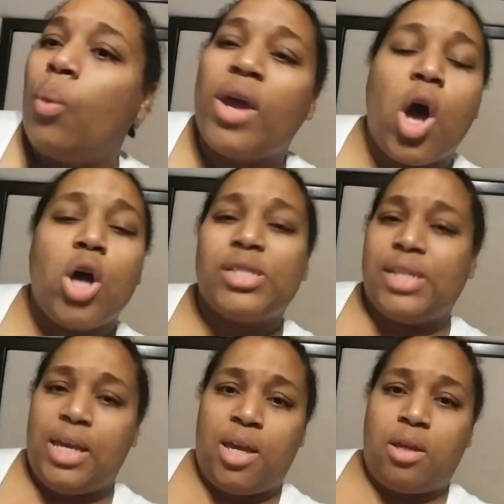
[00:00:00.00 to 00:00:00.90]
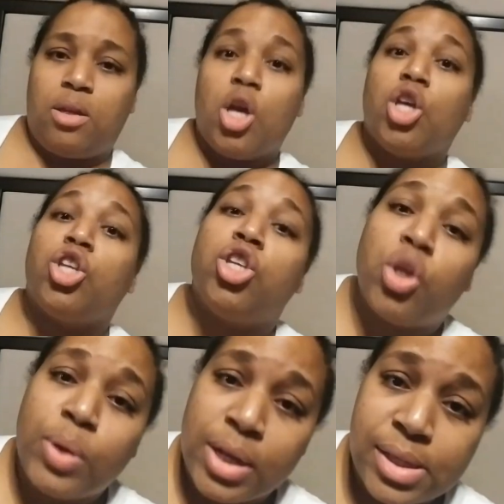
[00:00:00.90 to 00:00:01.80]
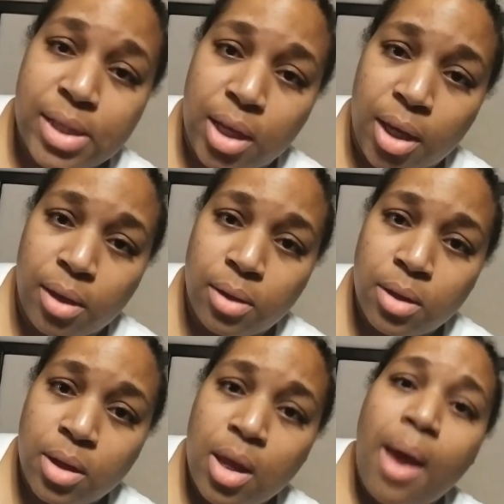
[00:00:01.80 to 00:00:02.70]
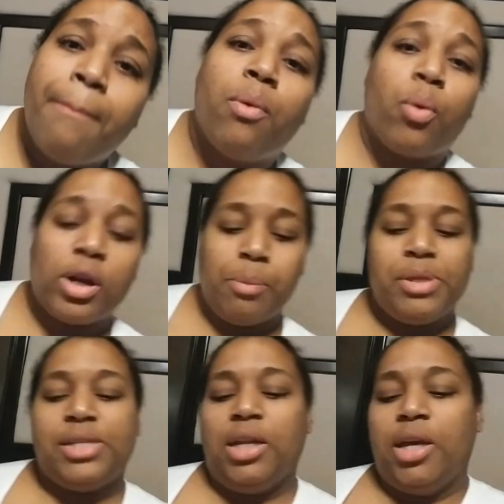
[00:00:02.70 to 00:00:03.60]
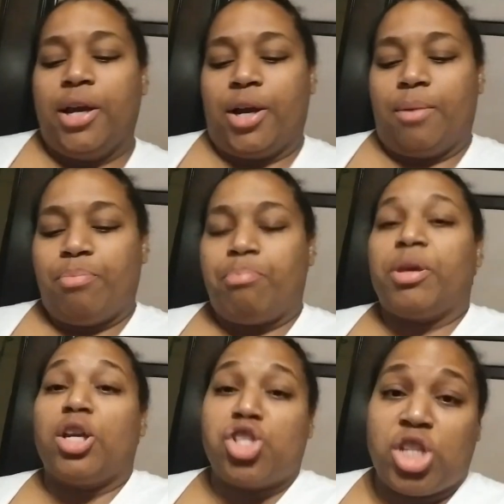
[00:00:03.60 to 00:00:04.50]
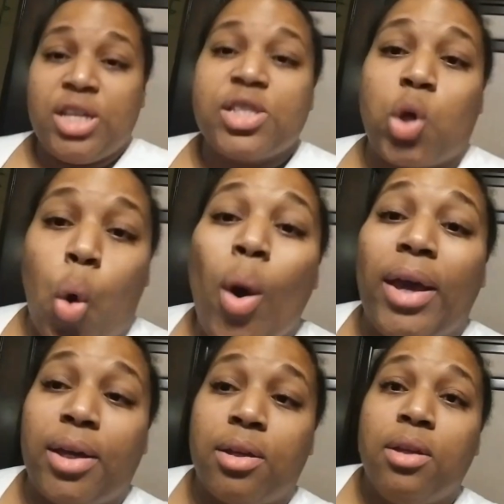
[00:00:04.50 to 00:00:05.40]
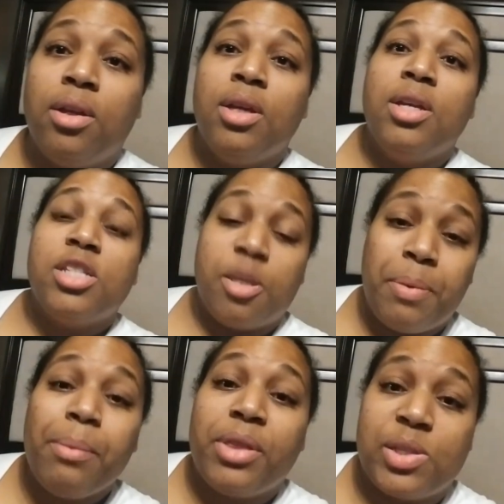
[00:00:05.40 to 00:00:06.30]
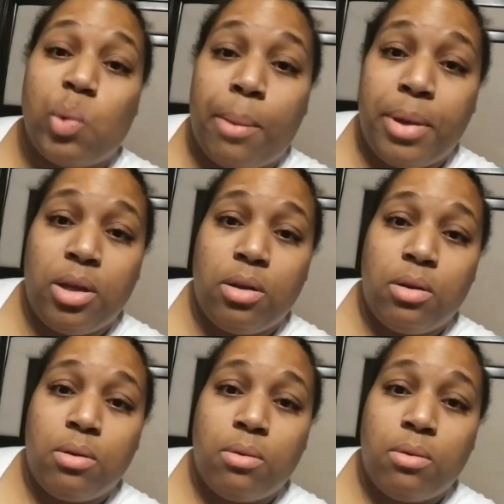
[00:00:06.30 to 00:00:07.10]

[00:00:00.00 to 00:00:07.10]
We all see it. You need to see it. But we're going to be sitting here because she's going to be with this woman.